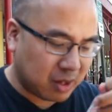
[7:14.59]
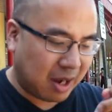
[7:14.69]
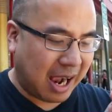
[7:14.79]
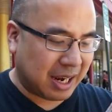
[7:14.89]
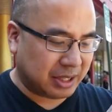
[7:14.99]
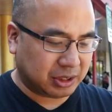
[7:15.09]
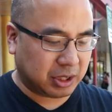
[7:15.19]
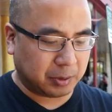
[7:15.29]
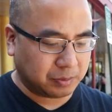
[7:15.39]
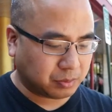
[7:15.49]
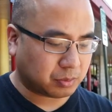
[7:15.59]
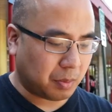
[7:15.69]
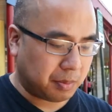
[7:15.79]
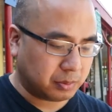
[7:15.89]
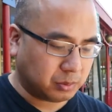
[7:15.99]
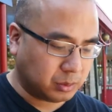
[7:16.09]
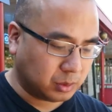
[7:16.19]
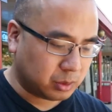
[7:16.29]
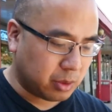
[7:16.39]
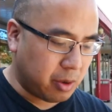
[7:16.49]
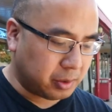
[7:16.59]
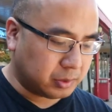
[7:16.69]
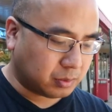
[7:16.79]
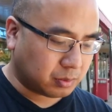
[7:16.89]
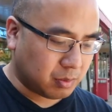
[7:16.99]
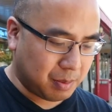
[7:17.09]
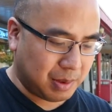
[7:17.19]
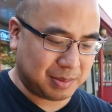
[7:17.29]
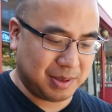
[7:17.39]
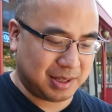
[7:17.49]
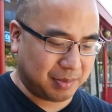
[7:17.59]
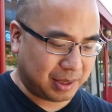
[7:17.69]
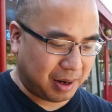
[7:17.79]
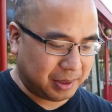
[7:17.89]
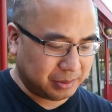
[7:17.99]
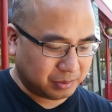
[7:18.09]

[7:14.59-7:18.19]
had it, so it must mean something, right?